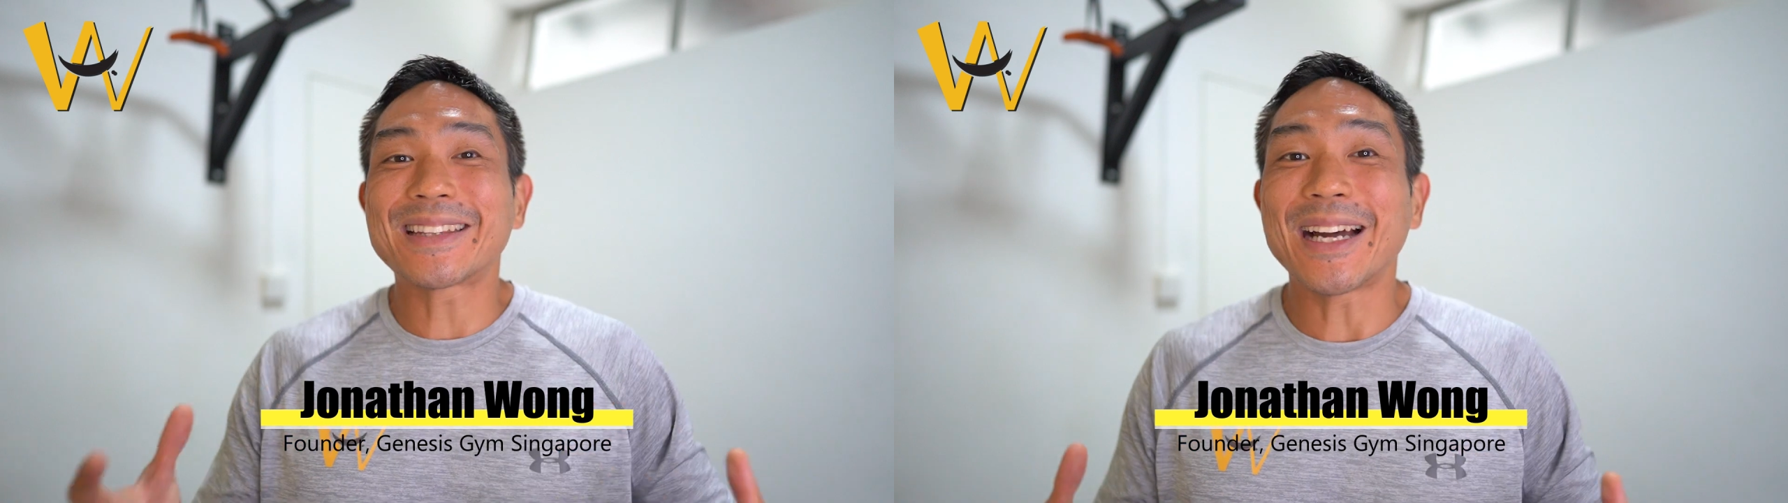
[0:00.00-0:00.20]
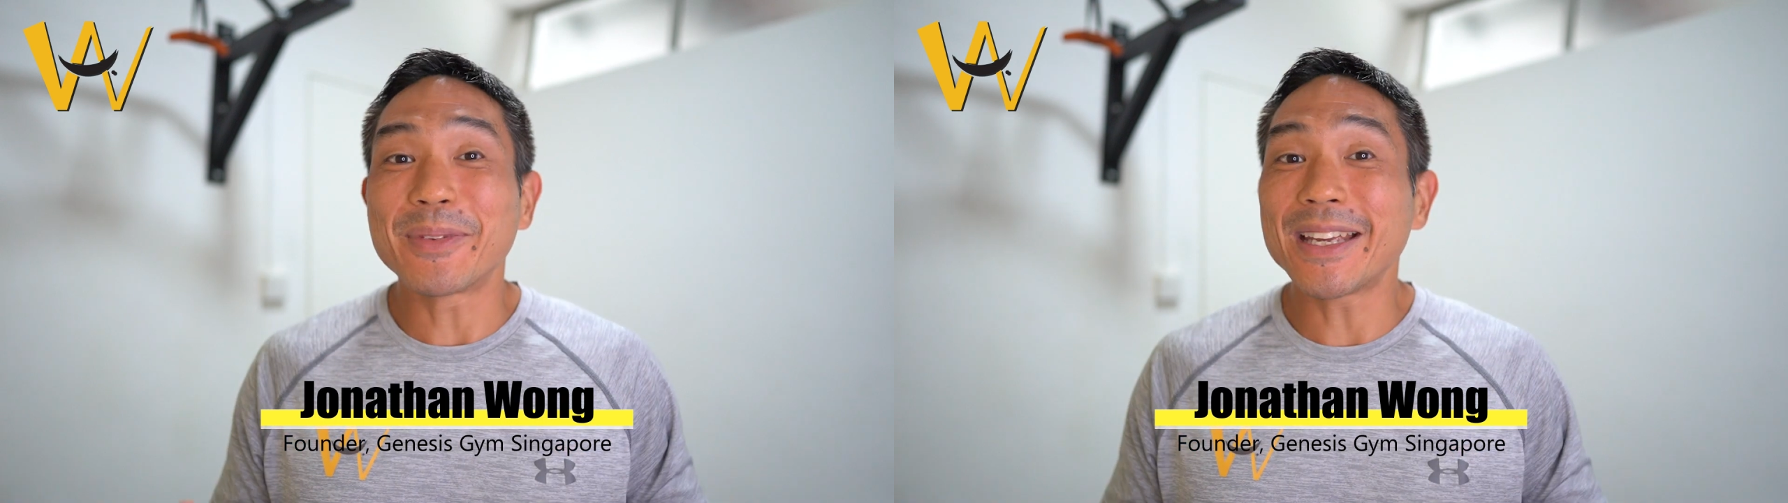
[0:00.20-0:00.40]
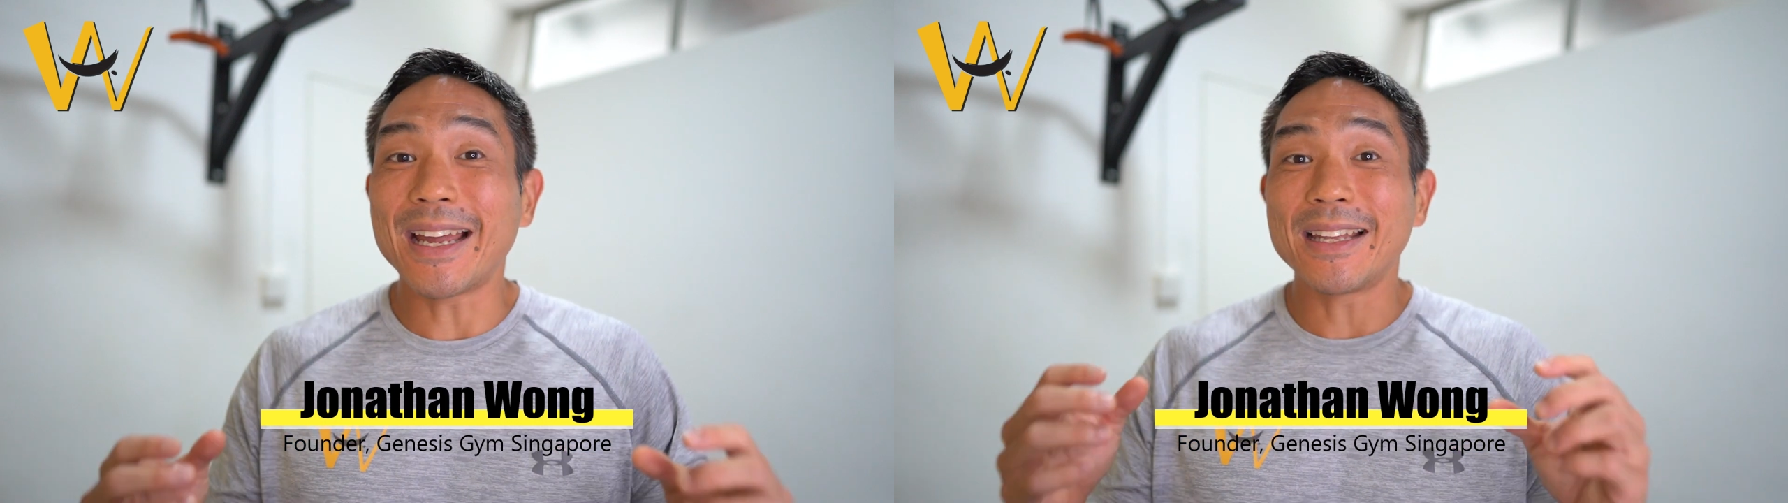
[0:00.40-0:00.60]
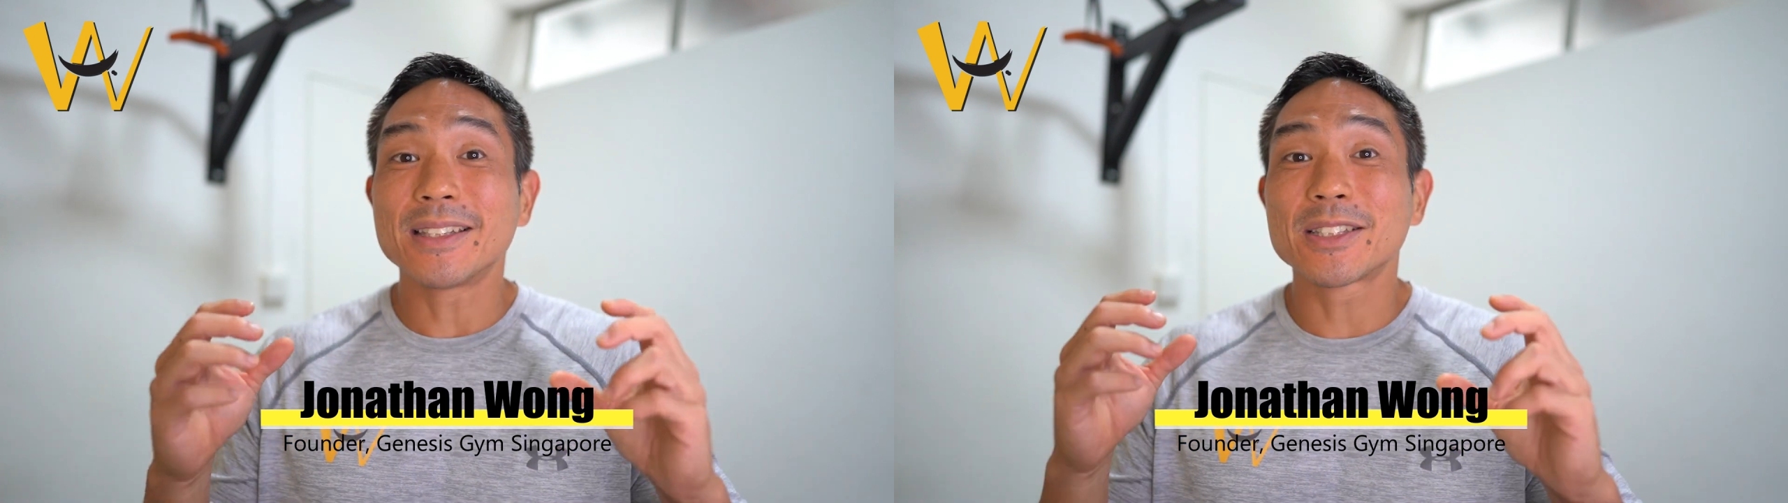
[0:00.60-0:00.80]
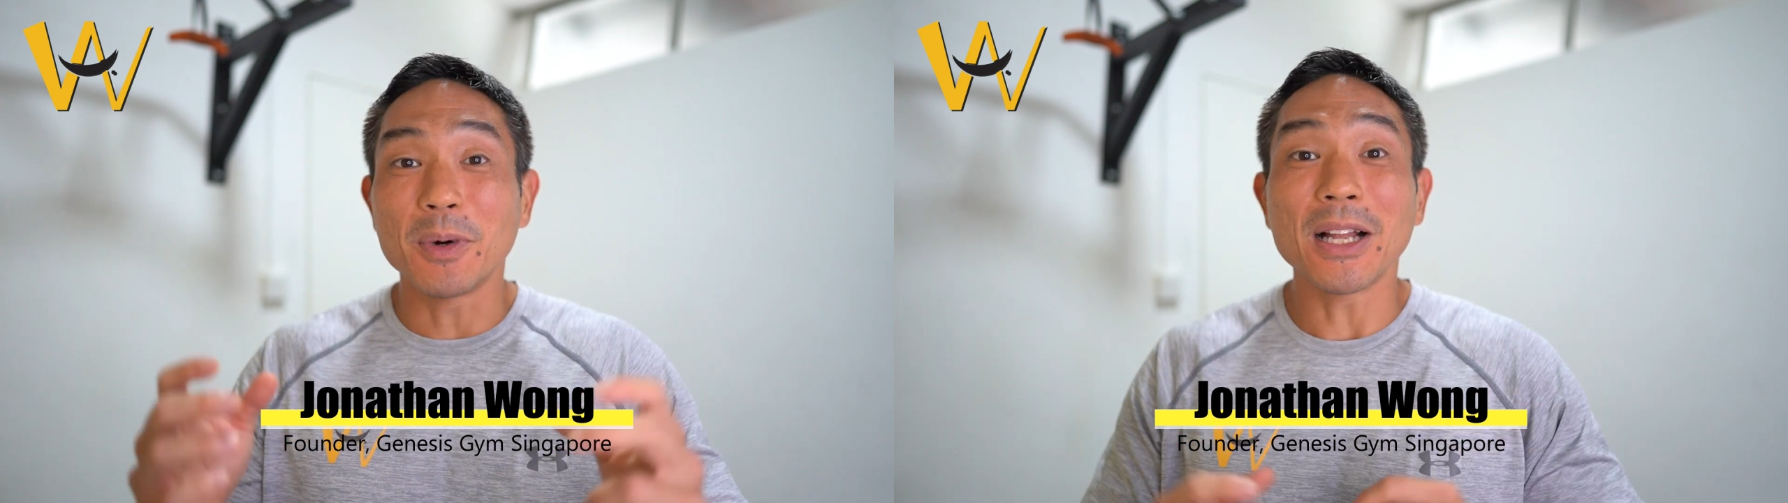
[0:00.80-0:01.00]
tummy and
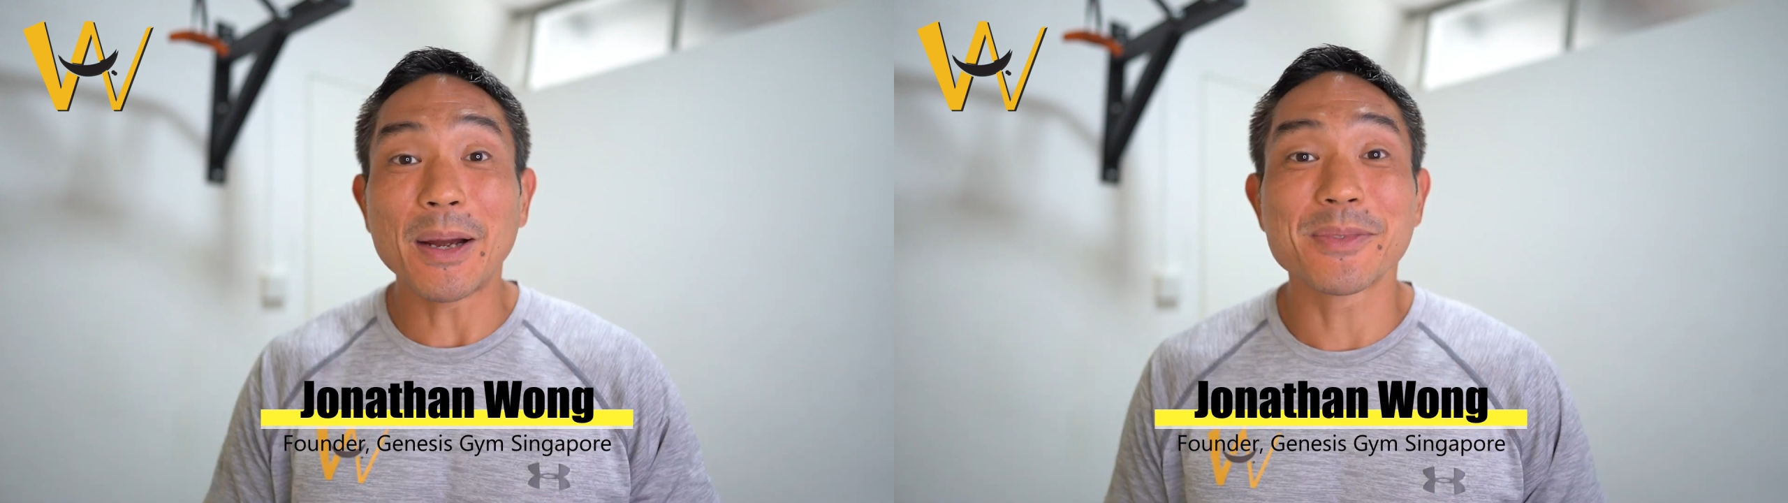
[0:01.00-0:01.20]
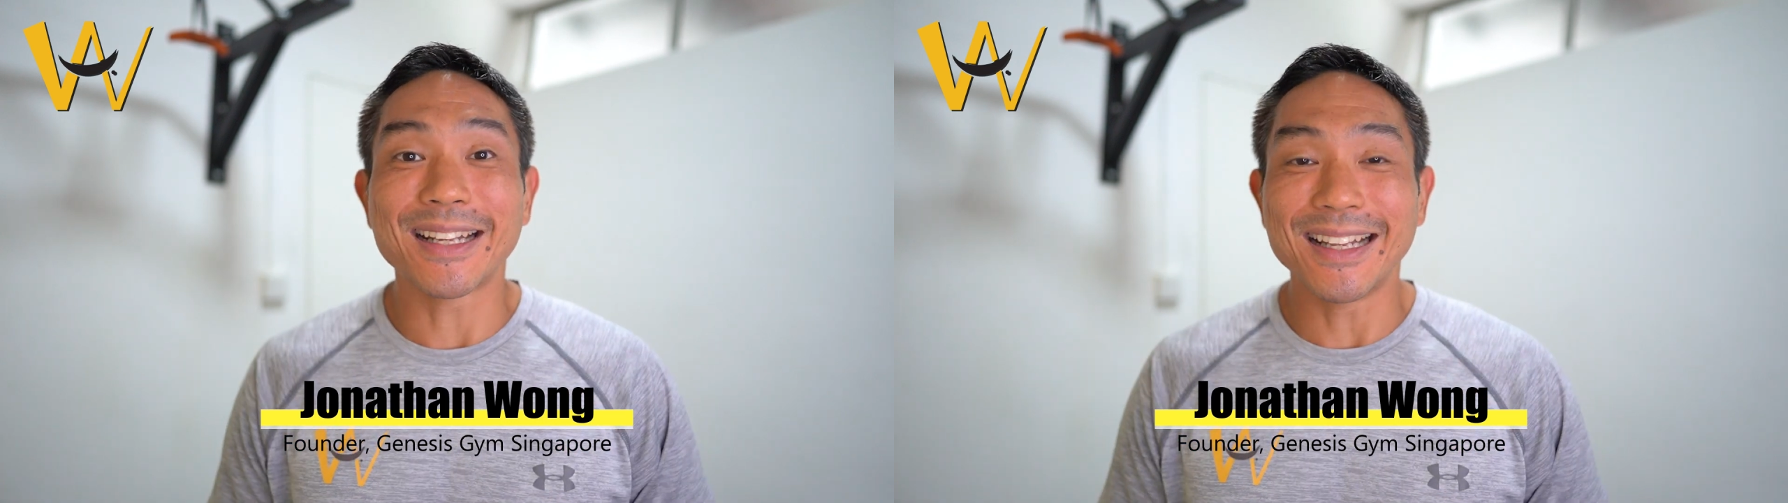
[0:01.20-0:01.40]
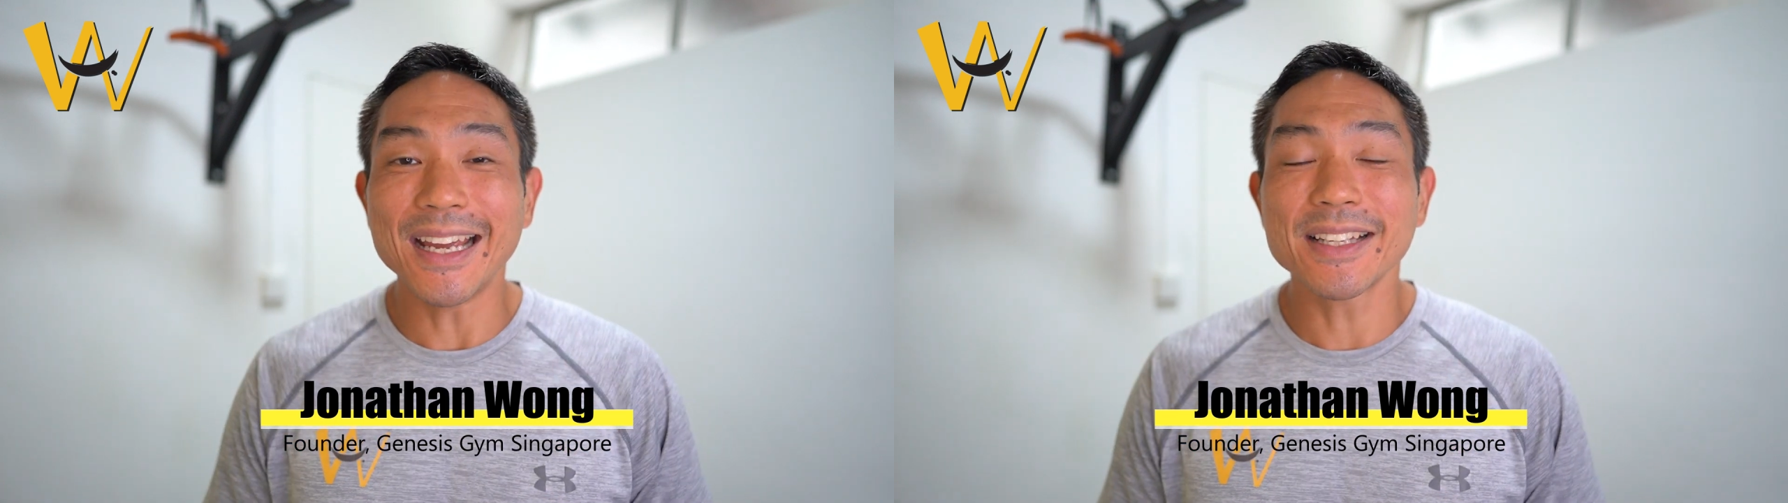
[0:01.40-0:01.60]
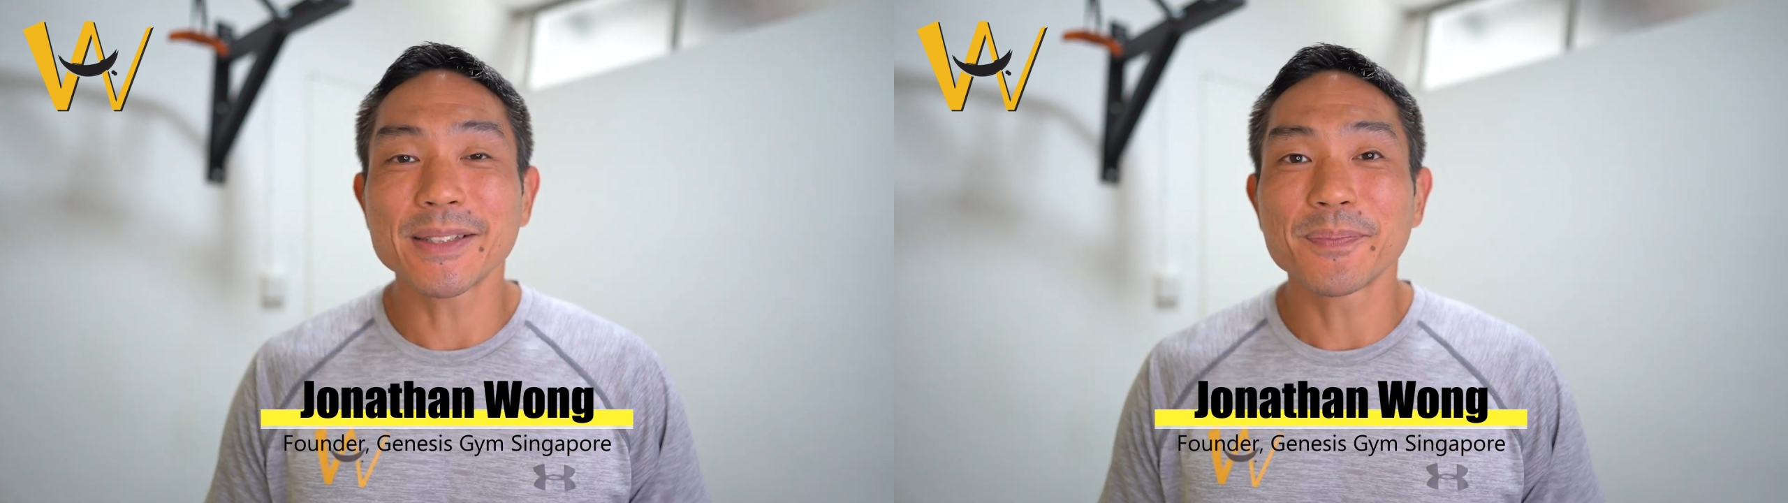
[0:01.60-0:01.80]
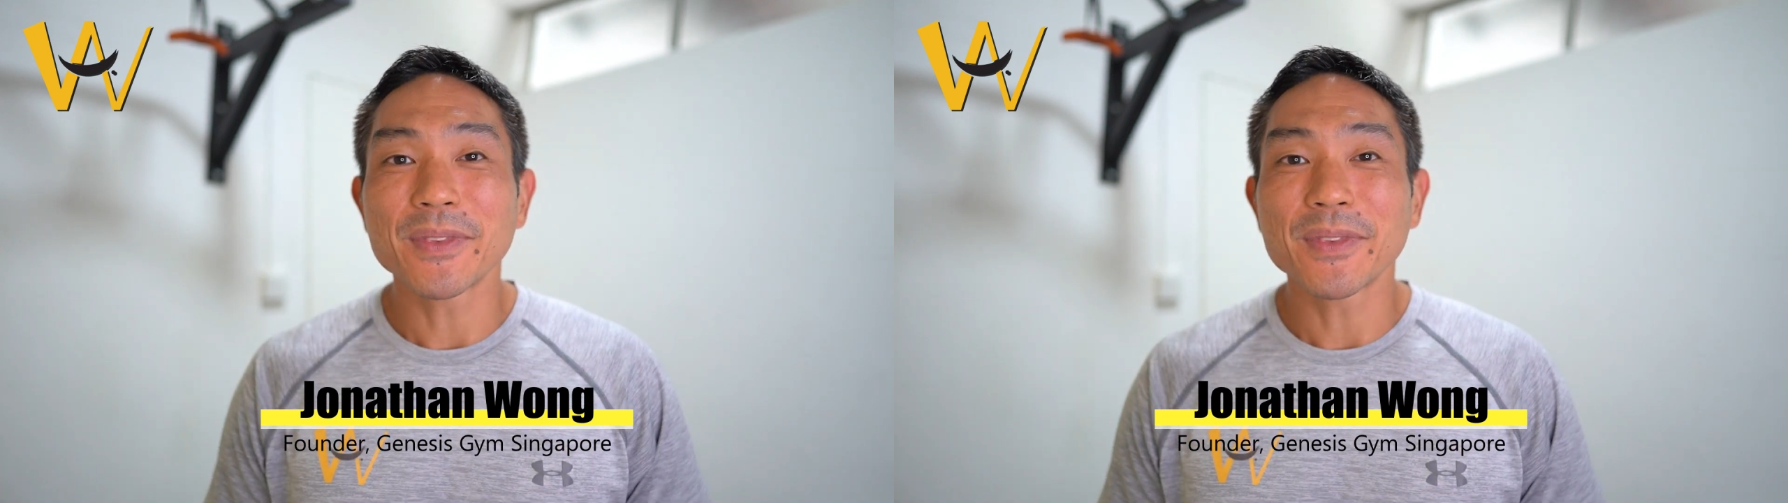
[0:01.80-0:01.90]
small arms and legs?